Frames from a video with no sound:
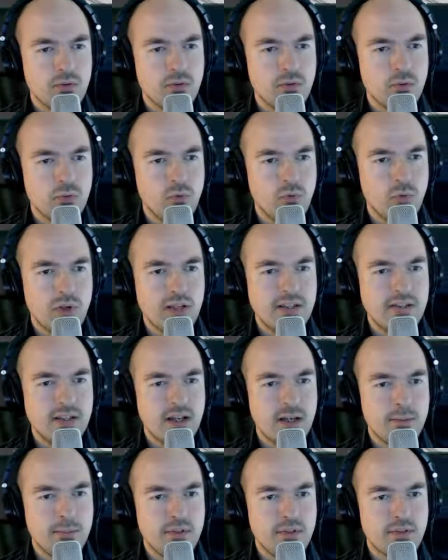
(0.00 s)
waste
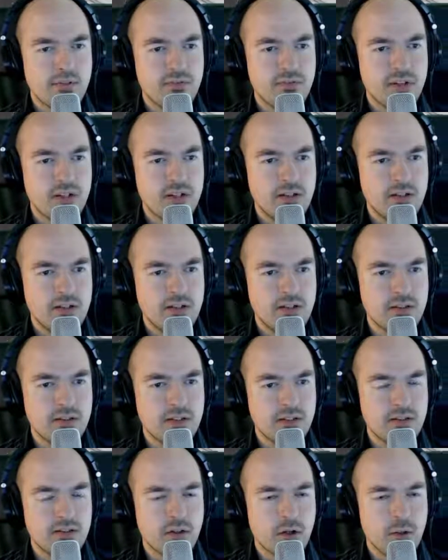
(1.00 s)
atmosphere
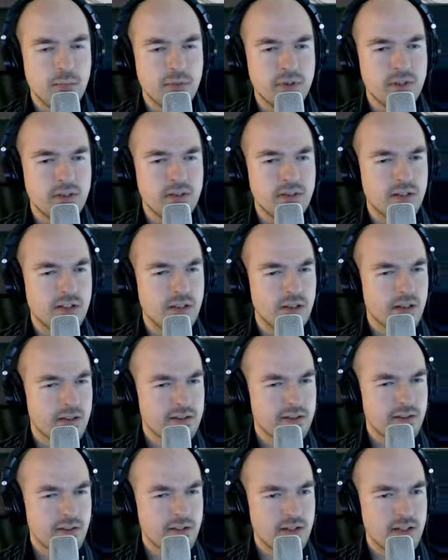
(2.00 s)
and carbon
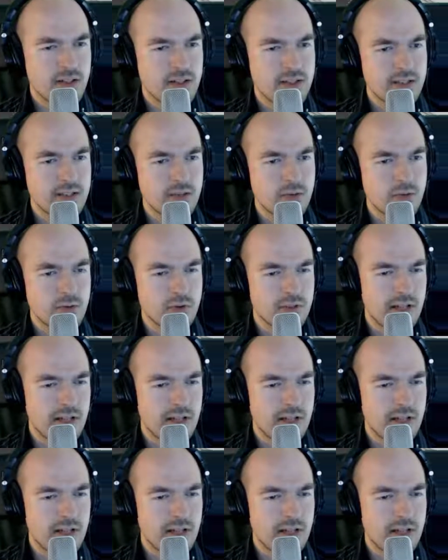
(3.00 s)
dioxide, I think, or